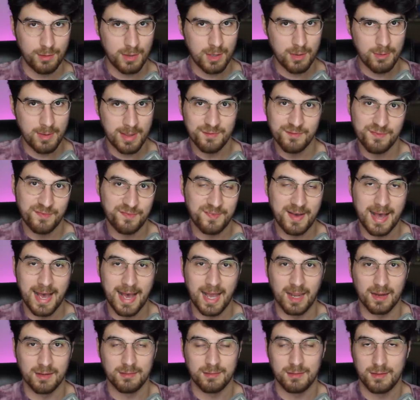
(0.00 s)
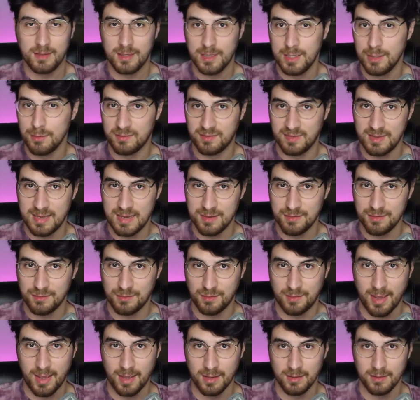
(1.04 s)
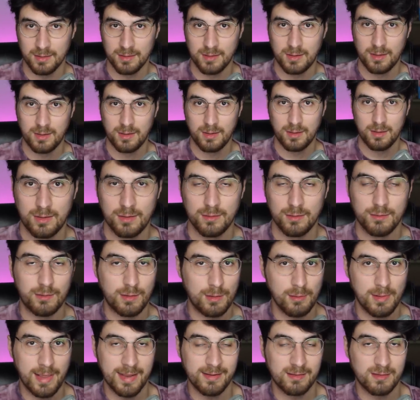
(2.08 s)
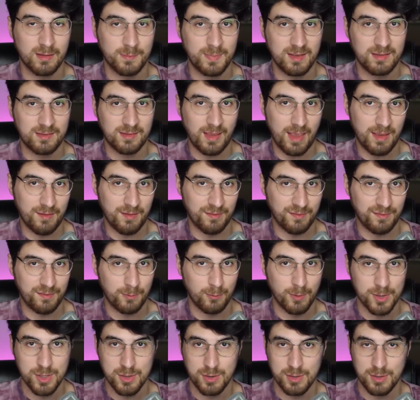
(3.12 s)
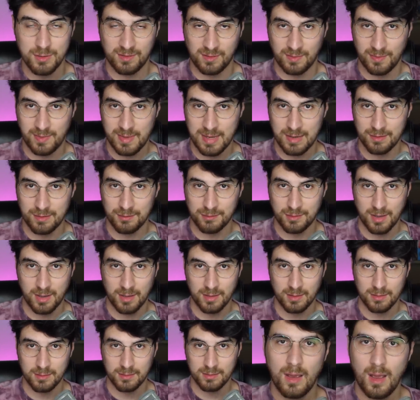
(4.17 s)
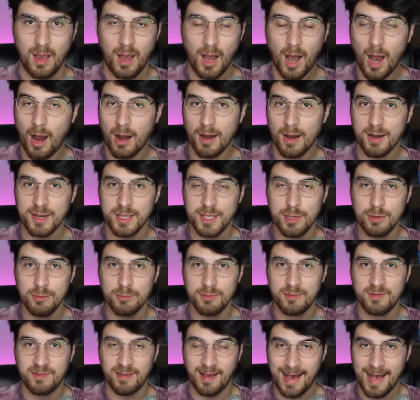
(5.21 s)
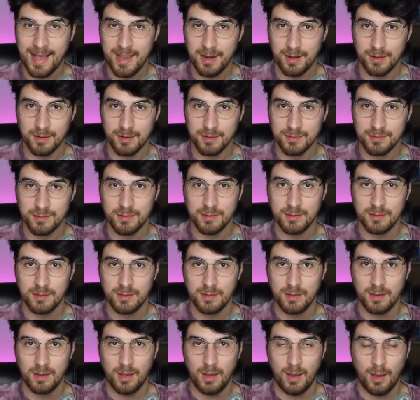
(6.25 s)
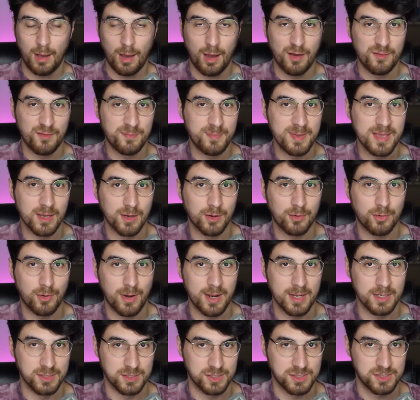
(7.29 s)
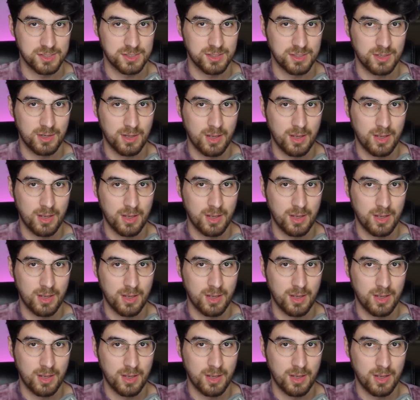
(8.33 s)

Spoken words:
you in fact use the internet? Do you like to be safe when you're using the internet? Are you tired of being cringe?